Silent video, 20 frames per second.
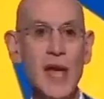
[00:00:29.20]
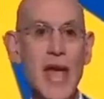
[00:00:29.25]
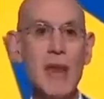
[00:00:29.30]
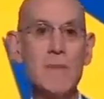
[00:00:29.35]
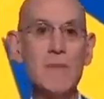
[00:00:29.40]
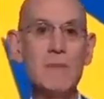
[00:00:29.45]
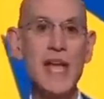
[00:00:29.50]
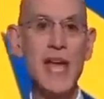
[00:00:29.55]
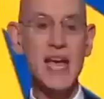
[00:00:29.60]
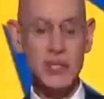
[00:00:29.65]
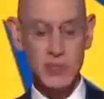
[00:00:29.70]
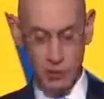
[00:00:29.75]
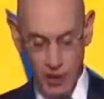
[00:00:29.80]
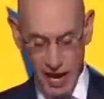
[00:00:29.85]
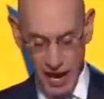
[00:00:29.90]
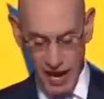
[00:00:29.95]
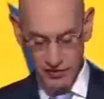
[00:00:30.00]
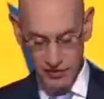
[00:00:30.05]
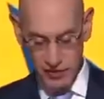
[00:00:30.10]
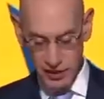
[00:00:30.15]
NBA
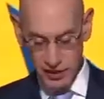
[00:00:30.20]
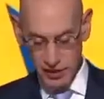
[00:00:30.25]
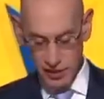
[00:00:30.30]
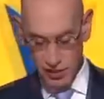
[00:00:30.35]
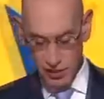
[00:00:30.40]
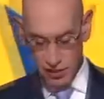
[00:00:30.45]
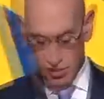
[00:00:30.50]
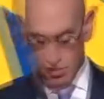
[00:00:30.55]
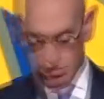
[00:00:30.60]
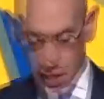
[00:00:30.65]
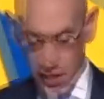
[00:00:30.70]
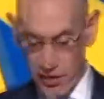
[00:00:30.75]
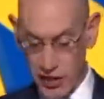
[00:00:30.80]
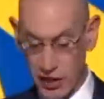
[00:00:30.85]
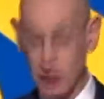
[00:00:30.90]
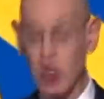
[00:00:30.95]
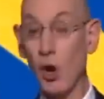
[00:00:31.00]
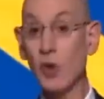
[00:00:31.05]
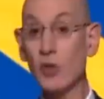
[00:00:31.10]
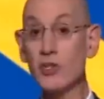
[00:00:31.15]
Draft,
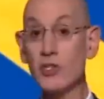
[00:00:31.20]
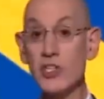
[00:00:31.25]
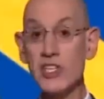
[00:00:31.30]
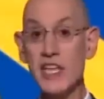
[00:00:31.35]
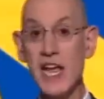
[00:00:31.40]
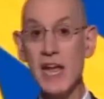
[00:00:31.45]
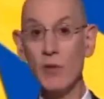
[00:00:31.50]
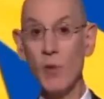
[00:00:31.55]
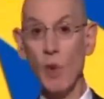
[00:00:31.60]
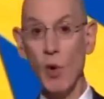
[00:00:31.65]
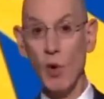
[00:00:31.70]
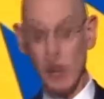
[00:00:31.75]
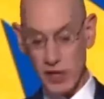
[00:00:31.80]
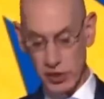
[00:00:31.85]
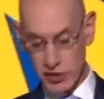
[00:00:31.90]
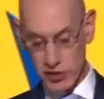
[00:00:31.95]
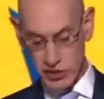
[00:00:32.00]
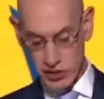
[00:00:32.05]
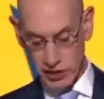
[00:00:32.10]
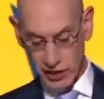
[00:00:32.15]
the Golden State
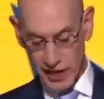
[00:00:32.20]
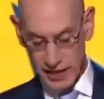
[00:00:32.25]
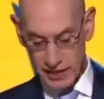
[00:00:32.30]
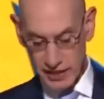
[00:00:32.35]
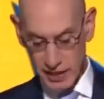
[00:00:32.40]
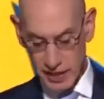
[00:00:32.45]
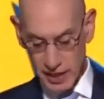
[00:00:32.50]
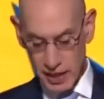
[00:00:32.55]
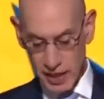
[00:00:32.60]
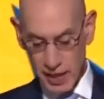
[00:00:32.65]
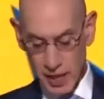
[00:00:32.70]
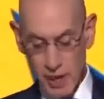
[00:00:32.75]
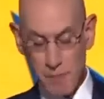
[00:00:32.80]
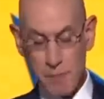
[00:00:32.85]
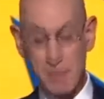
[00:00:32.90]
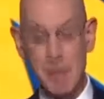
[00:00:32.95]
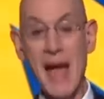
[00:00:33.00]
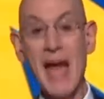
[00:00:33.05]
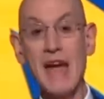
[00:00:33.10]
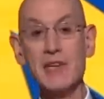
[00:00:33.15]
Warriors select
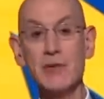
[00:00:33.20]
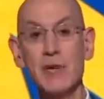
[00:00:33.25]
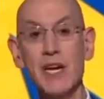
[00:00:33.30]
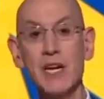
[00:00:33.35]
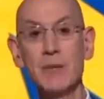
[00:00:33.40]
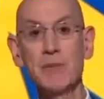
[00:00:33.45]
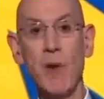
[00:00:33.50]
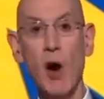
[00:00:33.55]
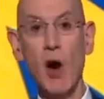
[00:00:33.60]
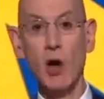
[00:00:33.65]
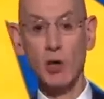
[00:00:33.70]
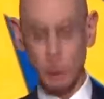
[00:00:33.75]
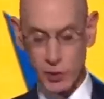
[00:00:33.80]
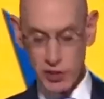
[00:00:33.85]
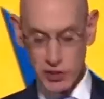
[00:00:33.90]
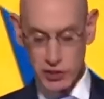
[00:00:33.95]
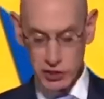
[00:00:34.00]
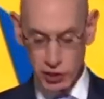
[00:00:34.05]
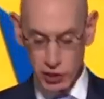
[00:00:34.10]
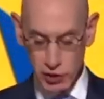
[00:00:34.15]
Patrick
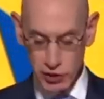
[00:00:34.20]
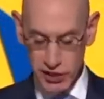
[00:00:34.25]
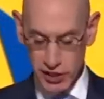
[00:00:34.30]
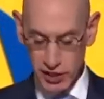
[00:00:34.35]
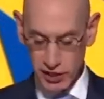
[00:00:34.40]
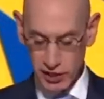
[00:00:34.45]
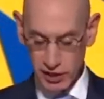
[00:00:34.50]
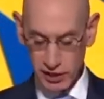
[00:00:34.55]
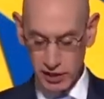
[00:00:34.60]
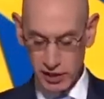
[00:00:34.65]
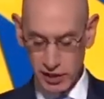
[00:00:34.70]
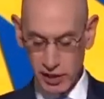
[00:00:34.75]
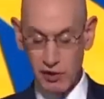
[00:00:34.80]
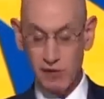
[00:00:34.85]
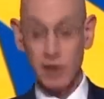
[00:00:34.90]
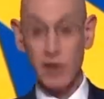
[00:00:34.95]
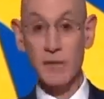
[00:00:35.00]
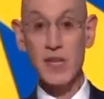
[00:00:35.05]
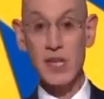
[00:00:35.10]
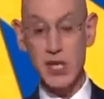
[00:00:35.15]
Baldwin Jr.
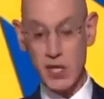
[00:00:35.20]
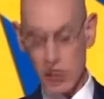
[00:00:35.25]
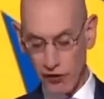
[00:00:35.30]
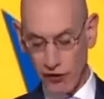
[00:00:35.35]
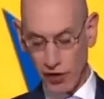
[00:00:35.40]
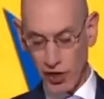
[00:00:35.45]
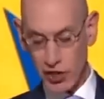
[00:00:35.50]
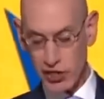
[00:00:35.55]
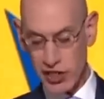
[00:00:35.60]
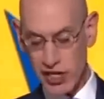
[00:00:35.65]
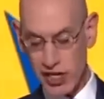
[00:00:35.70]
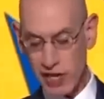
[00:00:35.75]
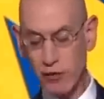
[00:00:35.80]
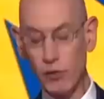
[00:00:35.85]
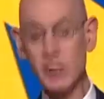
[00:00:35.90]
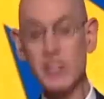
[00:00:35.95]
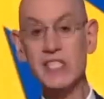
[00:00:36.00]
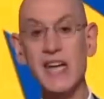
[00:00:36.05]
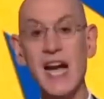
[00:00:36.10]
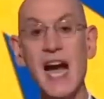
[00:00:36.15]
from the University
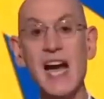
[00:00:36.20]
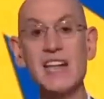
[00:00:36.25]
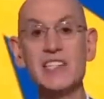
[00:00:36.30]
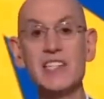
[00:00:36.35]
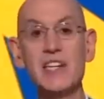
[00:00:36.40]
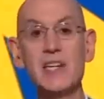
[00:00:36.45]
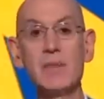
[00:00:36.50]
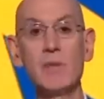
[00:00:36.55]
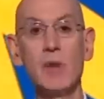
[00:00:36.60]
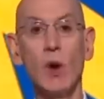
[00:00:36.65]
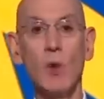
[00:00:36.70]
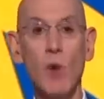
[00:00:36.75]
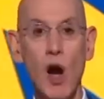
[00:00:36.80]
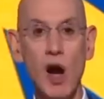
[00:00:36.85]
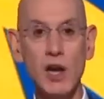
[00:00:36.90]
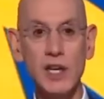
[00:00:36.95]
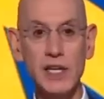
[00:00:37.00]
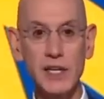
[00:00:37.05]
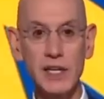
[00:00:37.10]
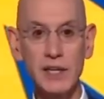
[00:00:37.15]
of Wisconsin
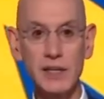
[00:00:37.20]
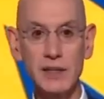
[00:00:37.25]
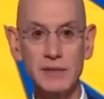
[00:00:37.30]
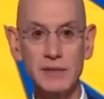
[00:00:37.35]
Milwaukee.